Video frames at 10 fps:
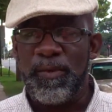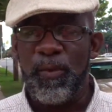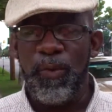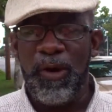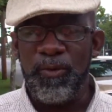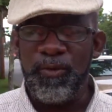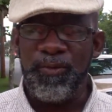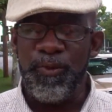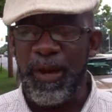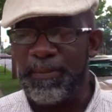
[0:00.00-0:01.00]

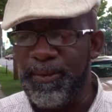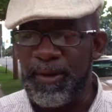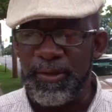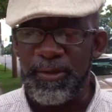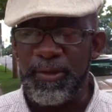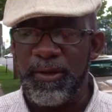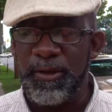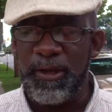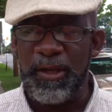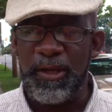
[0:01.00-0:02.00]
well-read book.
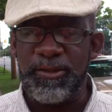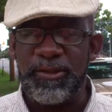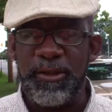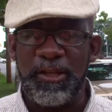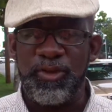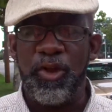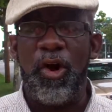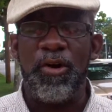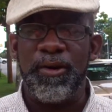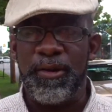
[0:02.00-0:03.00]
It's
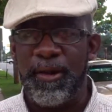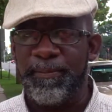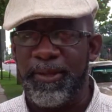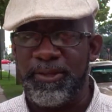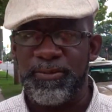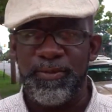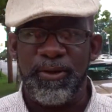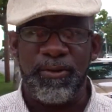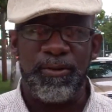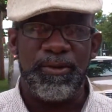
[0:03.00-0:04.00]
longer than a picture
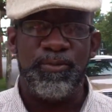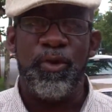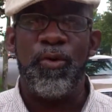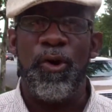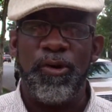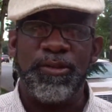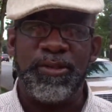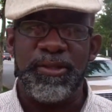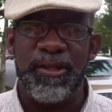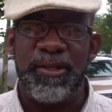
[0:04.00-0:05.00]
book. It's more
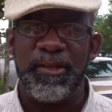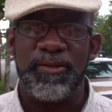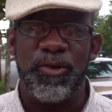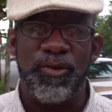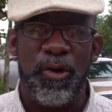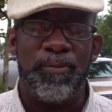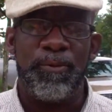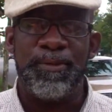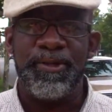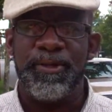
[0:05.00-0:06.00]
words than the normal
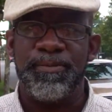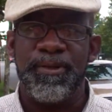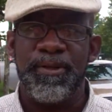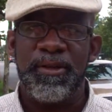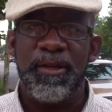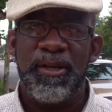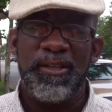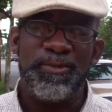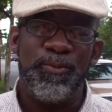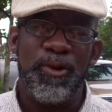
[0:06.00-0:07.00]
picture book.
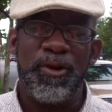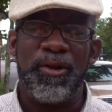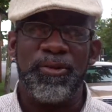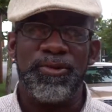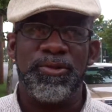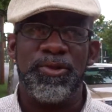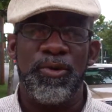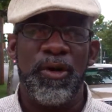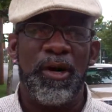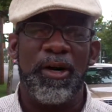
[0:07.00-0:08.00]
It's more closer to
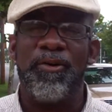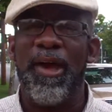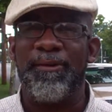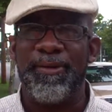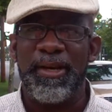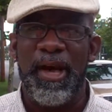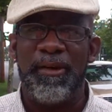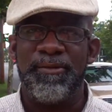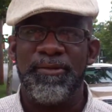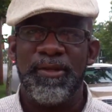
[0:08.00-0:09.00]
a graphic
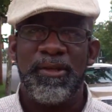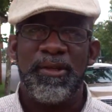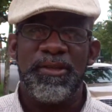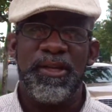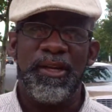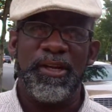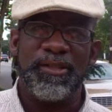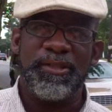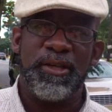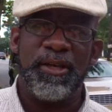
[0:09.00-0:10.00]
novel than it
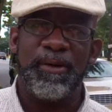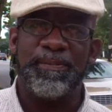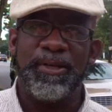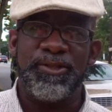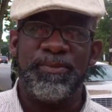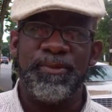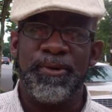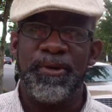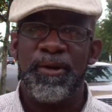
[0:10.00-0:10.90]
is a picture book.